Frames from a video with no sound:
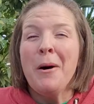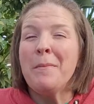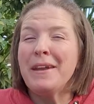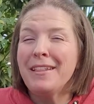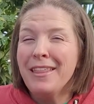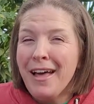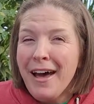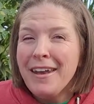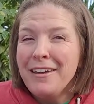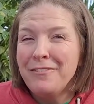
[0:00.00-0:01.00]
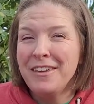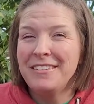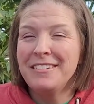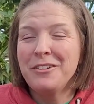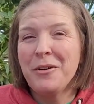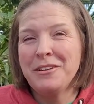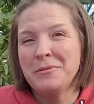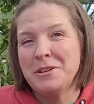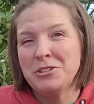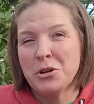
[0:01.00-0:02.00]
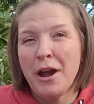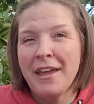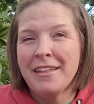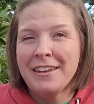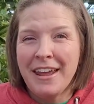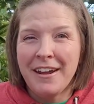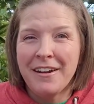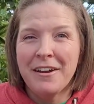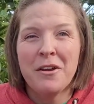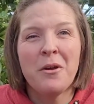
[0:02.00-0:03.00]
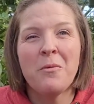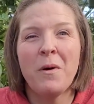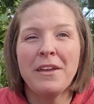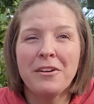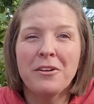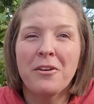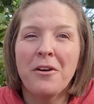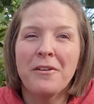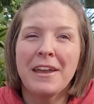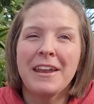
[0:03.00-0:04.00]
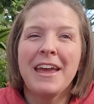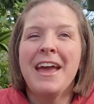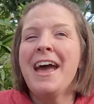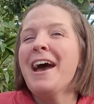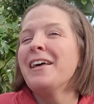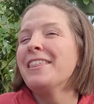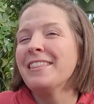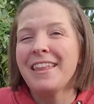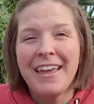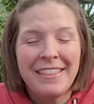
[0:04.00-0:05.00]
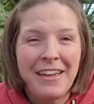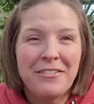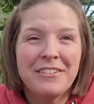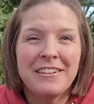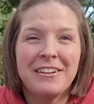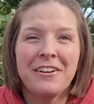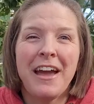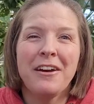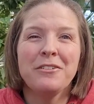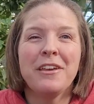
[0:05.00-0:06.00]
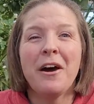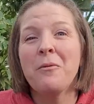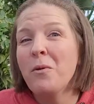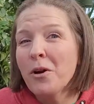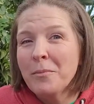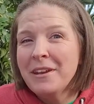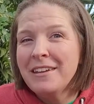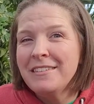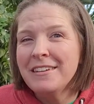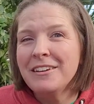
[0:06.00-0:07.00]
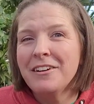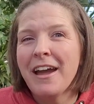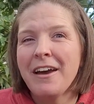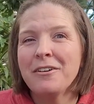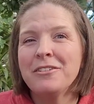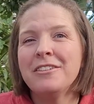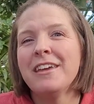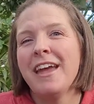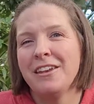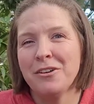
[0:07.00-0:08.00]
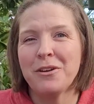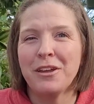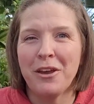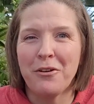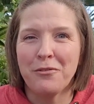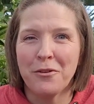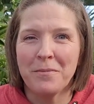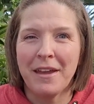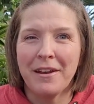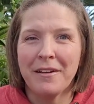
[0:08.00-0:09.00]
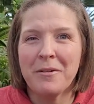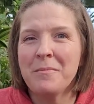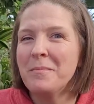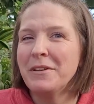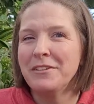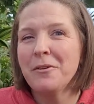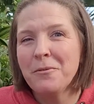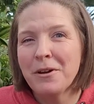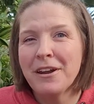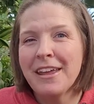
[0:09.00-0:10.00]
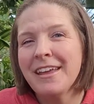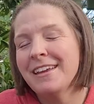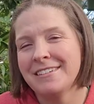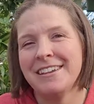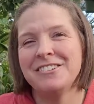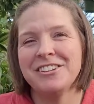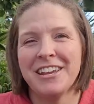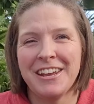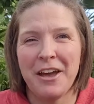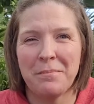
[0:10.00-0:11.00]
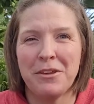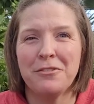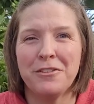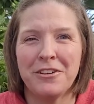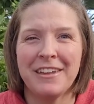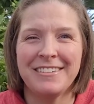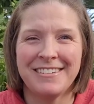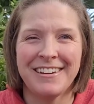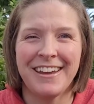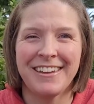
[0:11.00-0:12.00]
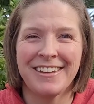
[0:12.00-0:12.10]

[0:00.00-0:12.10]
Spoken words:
But a lot of this is going to be trial and error, what you're growing, the light levels in your house, how warm it is in your house, and you can go from there. But don't worry, Extension can help you if you get stuck.